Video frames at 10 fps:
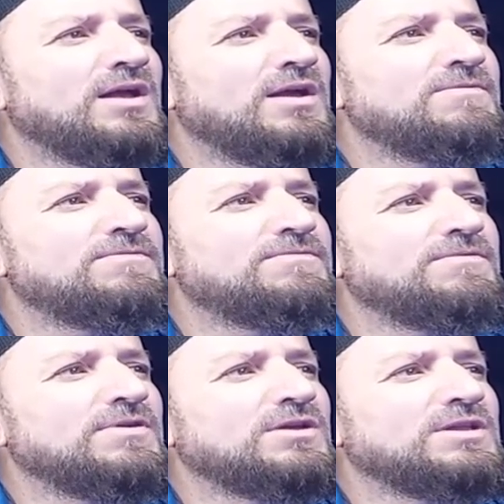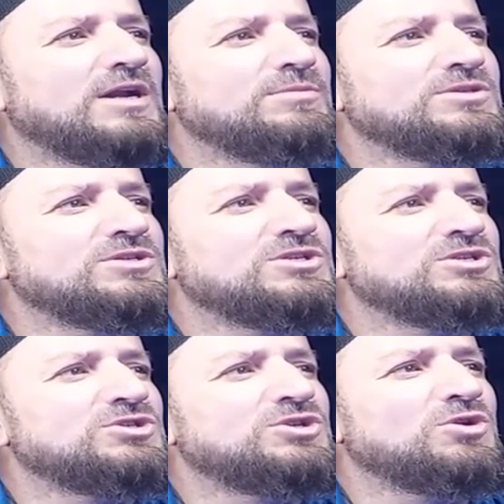this
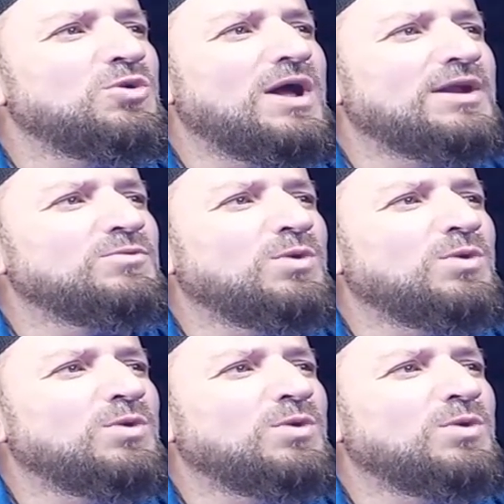is 0 and